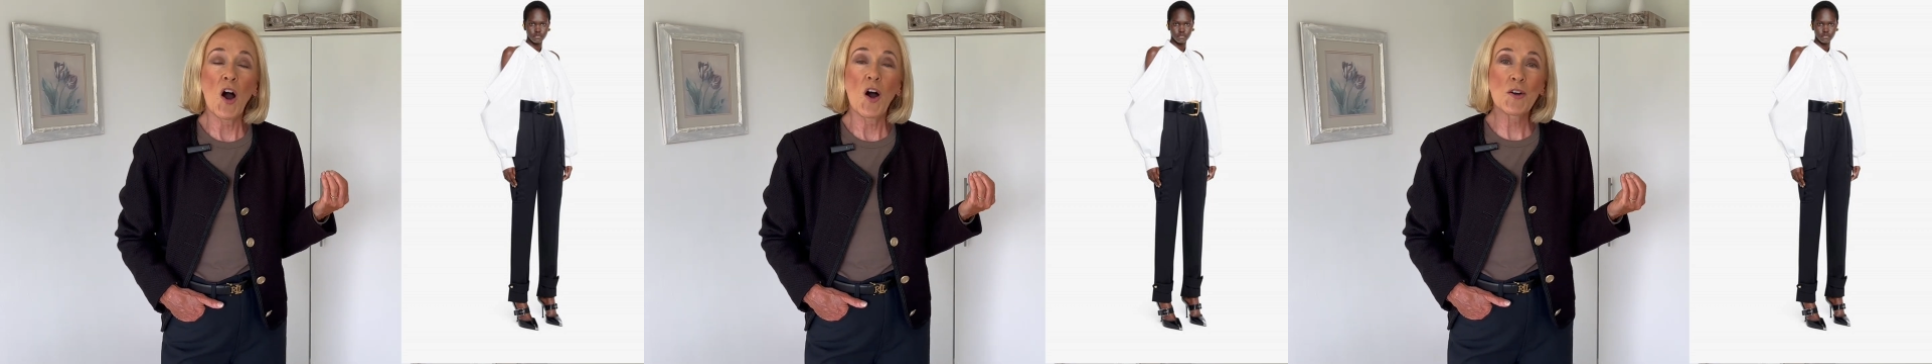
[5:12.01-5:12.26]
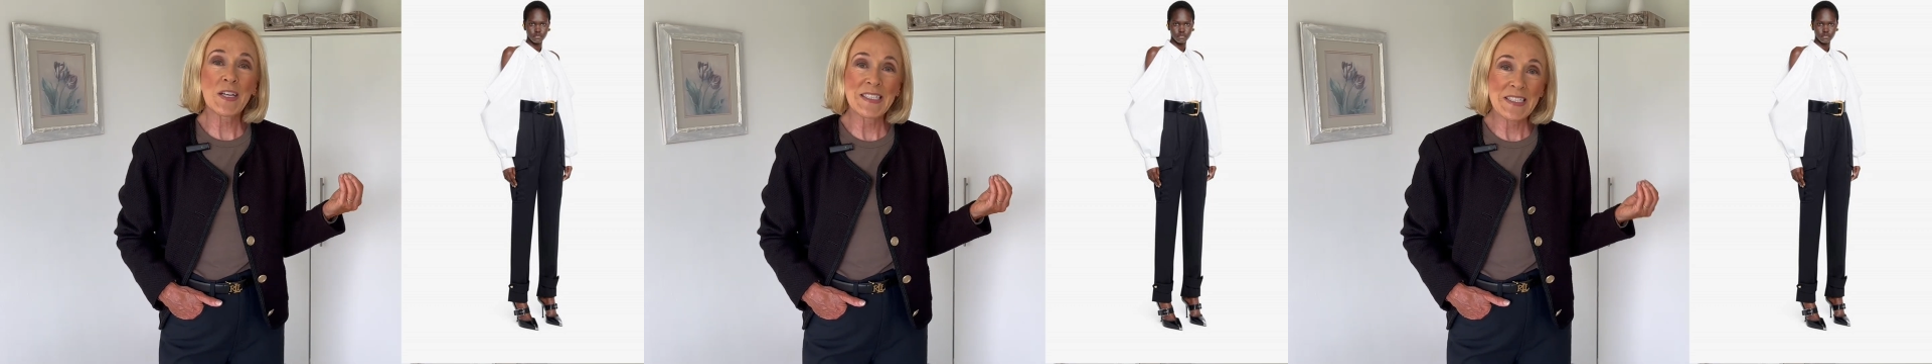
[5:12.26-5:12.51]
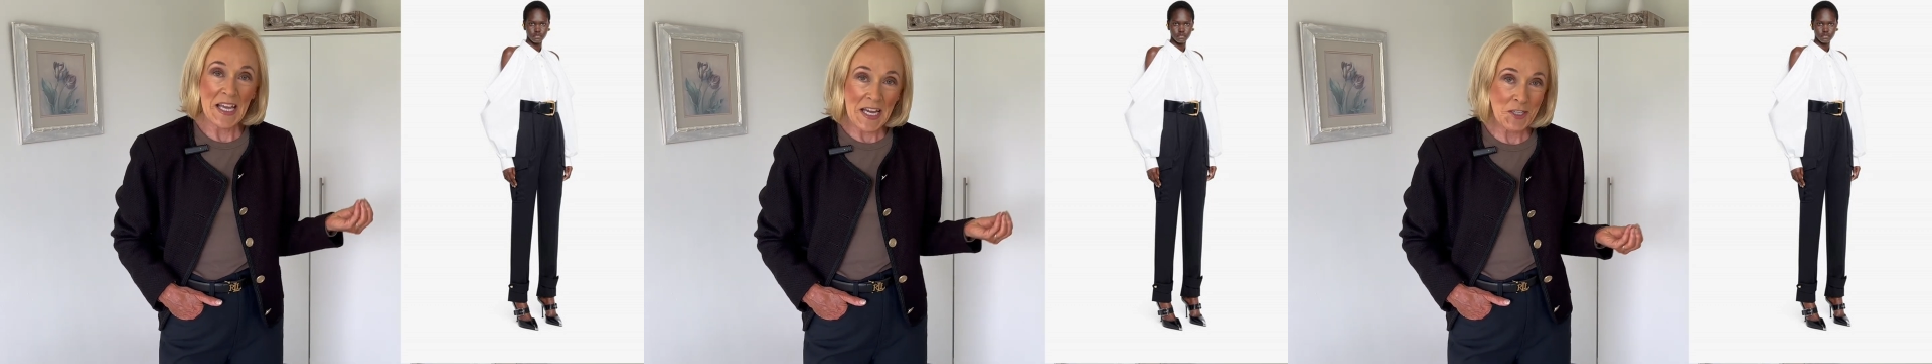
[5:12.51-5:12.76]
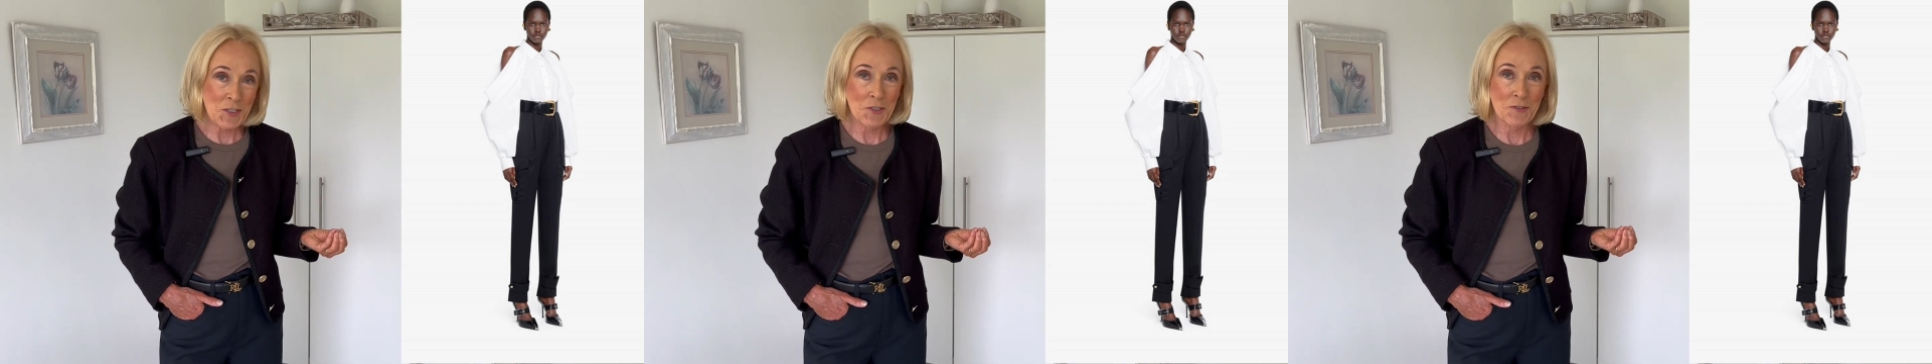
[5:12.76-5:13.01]

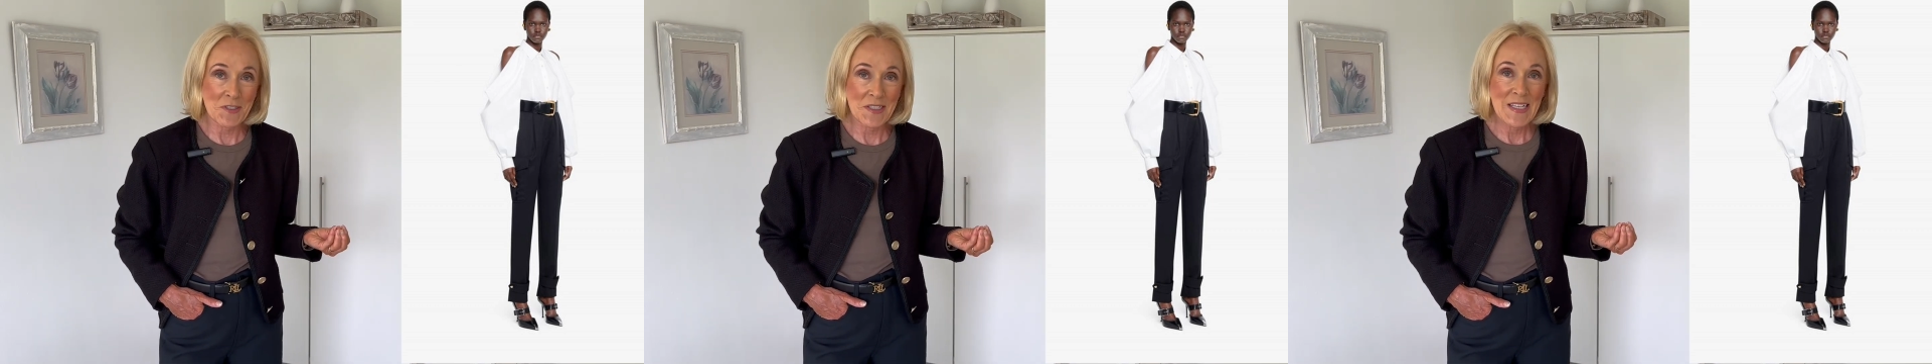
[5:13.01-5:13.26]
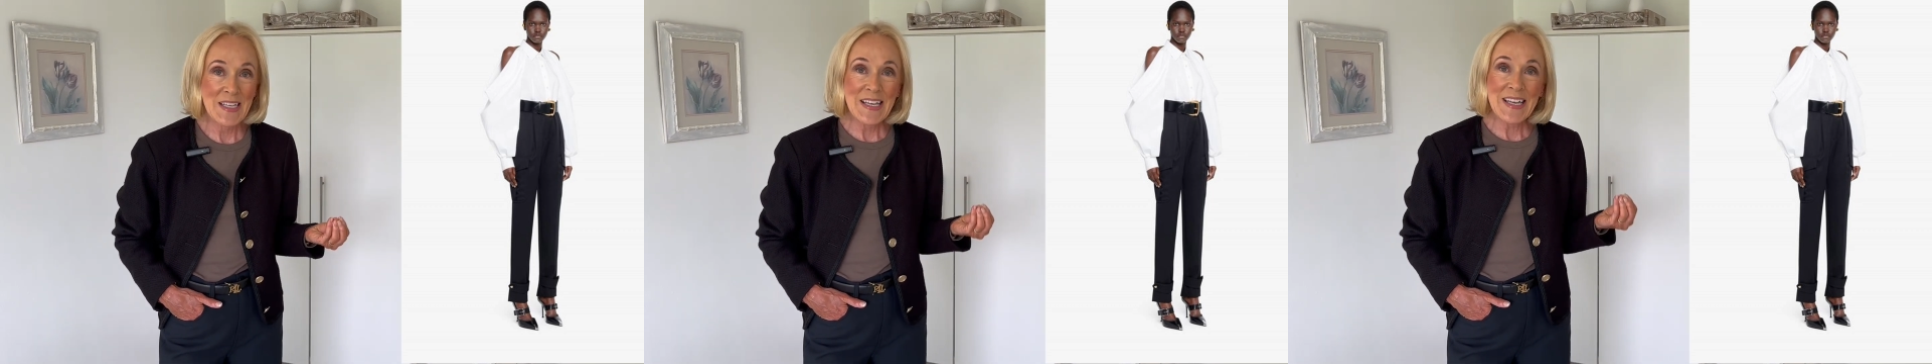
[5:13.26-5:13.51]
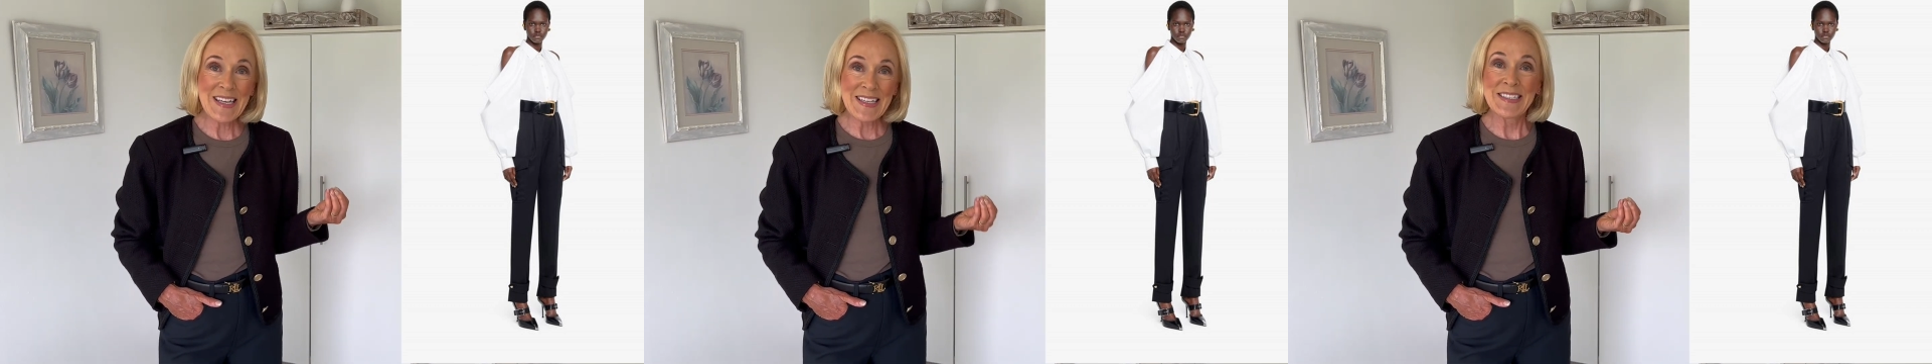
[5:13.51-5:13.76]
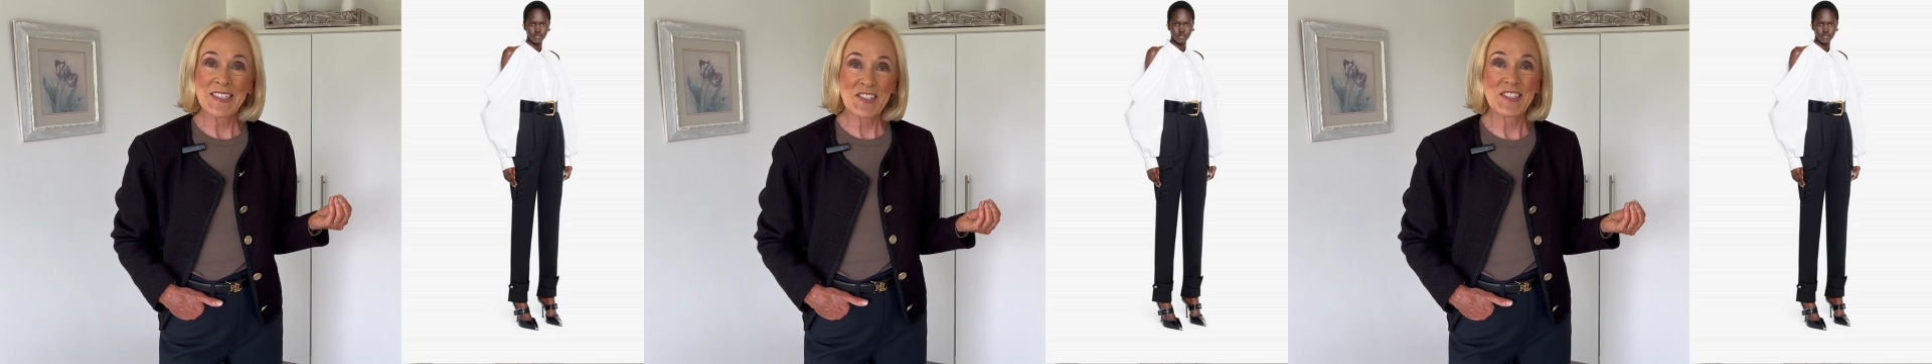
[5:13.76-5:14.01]
architectural
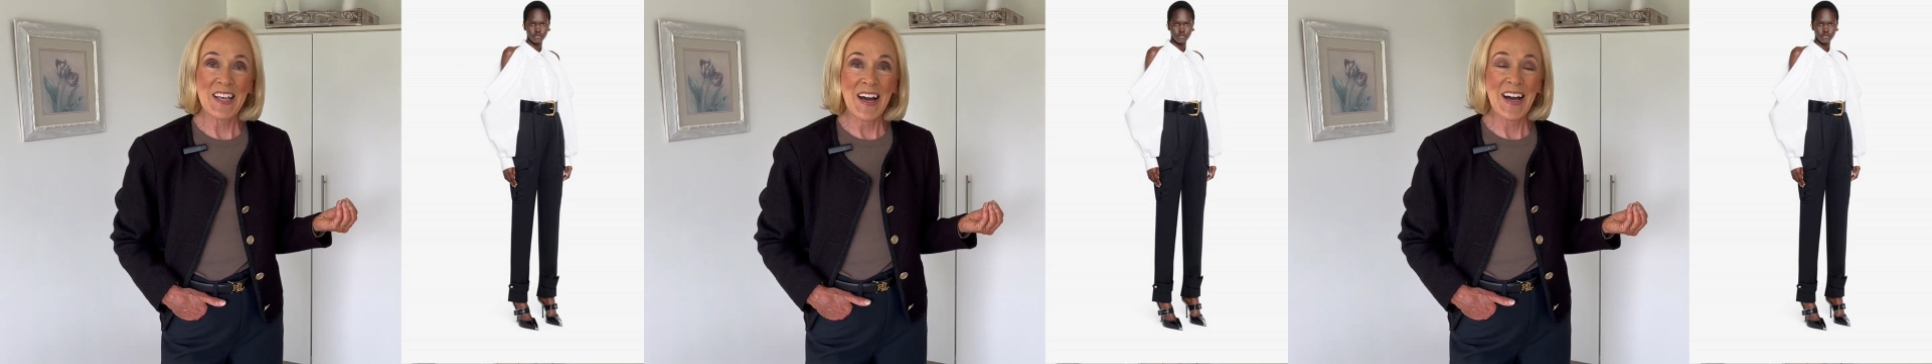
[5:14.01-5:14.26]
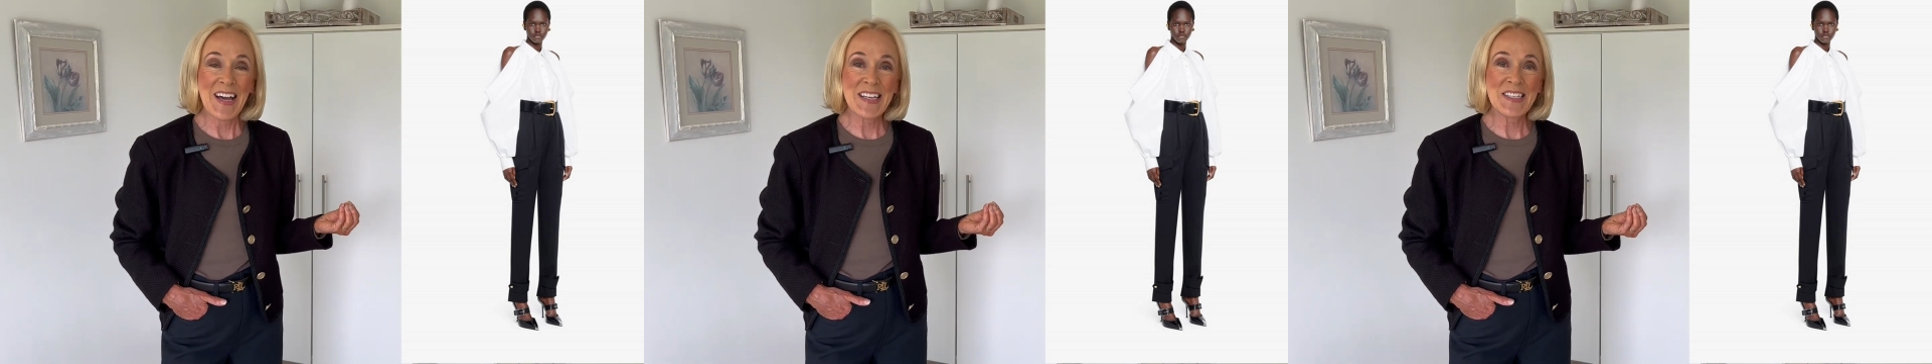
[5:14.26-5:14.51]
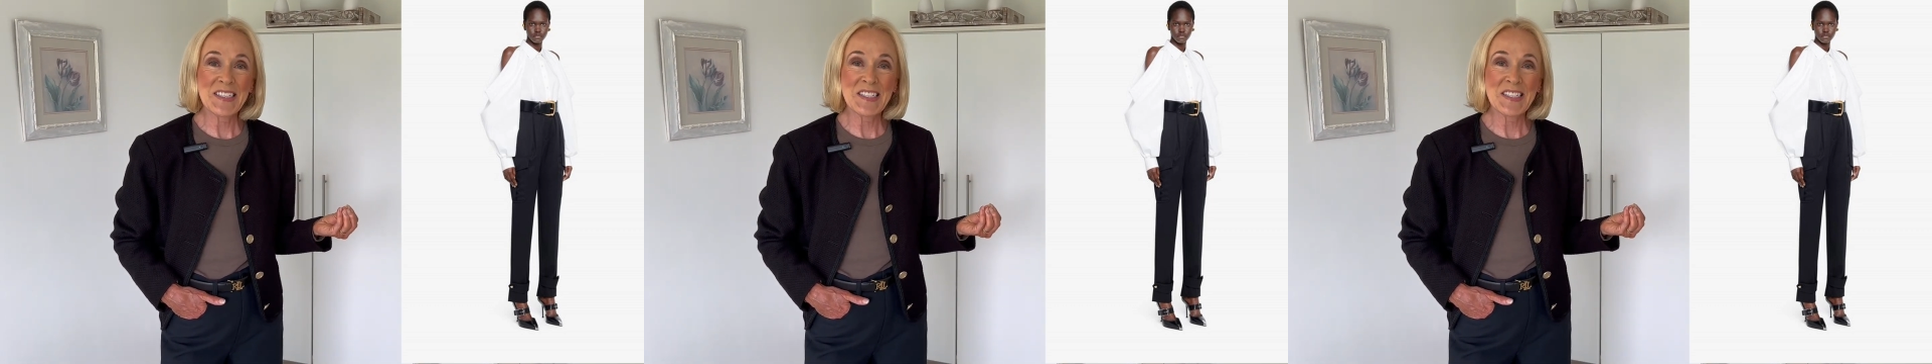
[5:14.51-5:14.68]
in design.